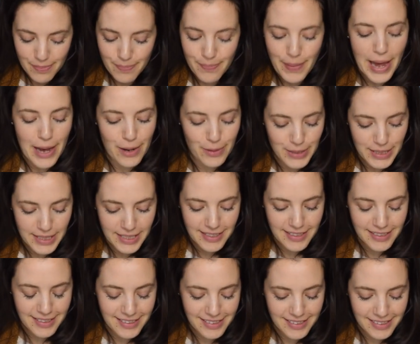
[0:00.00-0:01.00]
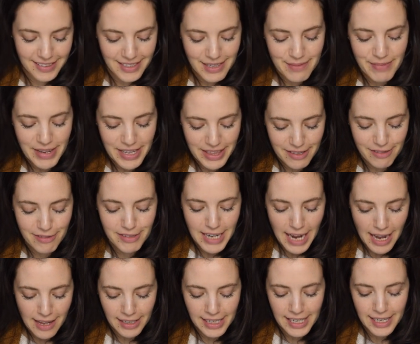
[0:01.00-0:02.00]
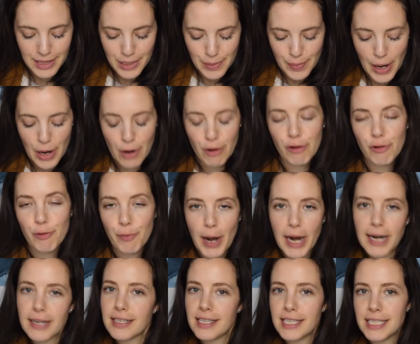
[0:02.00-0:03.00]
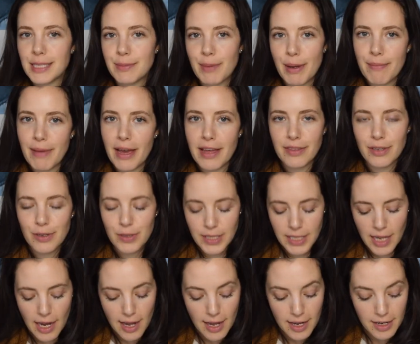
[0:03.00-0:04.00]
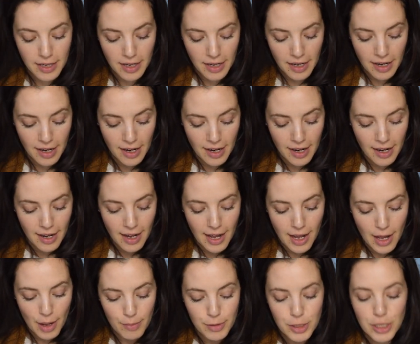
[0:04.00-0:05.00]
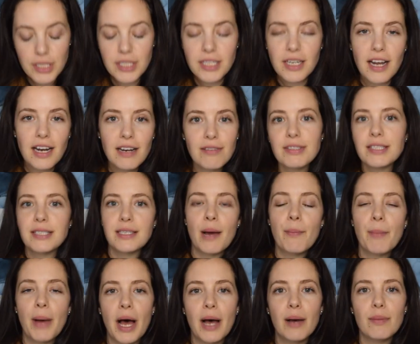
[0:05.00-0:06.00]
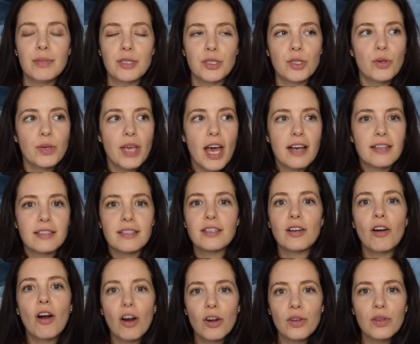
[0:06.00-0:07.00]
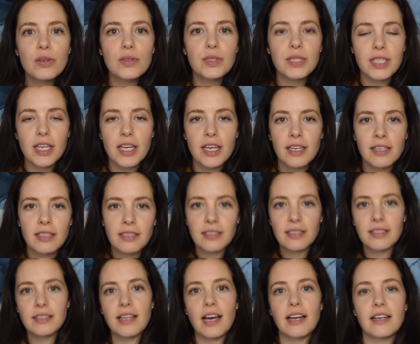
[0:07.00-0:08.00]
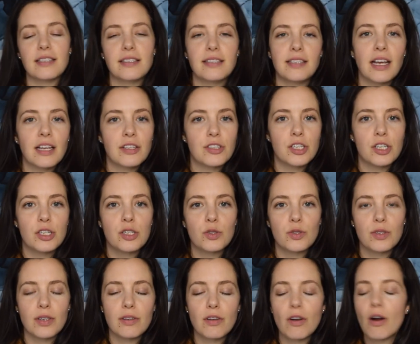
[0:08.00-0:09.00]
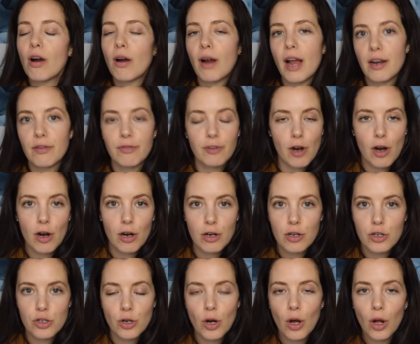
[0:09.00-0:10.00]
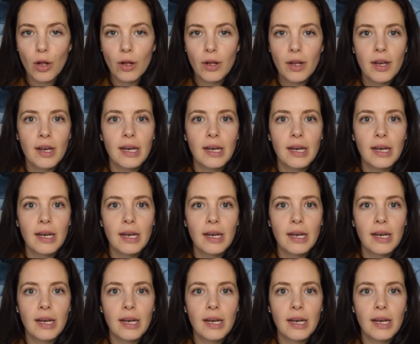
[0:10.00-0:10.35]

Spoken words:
Bounce: The Myth of Talent and the Power of Practice by Matthew Syed. Just to kind of sum up. So yes, there are those things that as dancers are out of our control.